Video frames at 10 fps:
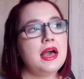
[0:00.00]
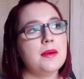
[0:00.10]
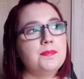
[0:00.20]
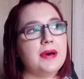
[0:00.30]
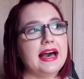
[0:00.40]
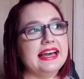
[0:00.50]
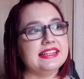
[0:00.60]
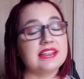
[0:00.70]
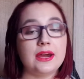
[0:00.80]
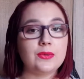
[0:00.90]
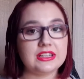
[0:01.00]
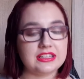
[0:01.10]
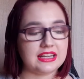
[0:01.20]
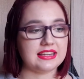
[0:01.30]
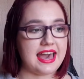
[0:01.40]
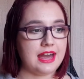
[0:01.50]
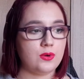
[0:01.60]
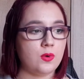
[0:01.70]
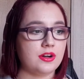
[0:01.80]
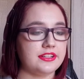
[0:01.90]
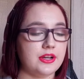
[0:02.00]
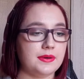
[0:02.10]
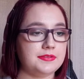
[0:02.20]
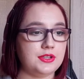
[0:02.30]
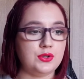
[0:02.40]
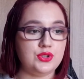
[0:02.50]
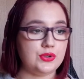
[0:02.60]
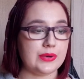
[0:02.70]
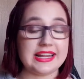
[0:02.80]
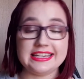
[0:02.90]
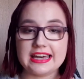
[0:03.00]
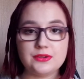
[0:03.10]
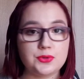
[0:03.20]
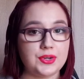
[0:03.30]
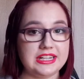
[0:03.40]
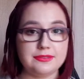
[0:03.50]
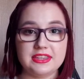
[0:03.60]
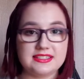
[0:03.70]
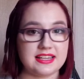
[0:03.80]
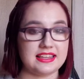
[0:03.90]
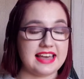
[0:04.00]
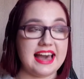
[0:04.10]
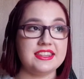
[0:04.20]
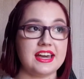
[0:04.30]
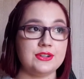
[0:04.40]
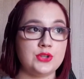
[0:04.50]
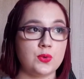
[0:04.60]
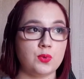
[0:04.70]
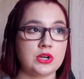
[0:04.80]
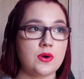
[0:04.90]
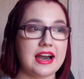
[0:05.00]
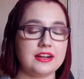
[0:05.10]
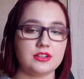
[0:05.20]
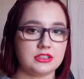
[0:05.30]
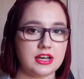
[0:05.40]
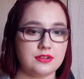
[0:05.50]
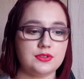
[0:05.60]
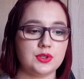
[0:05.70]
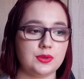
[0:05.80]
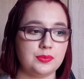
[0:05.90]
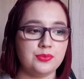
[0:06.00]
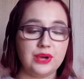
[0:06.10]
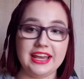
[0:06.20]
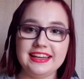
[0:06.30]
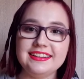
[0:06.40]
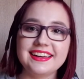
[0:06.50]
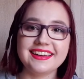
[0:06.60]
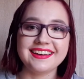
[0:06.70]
but I really like that. Or, you know, if you do any kind of creative things like that, that don't require a lot of your brain.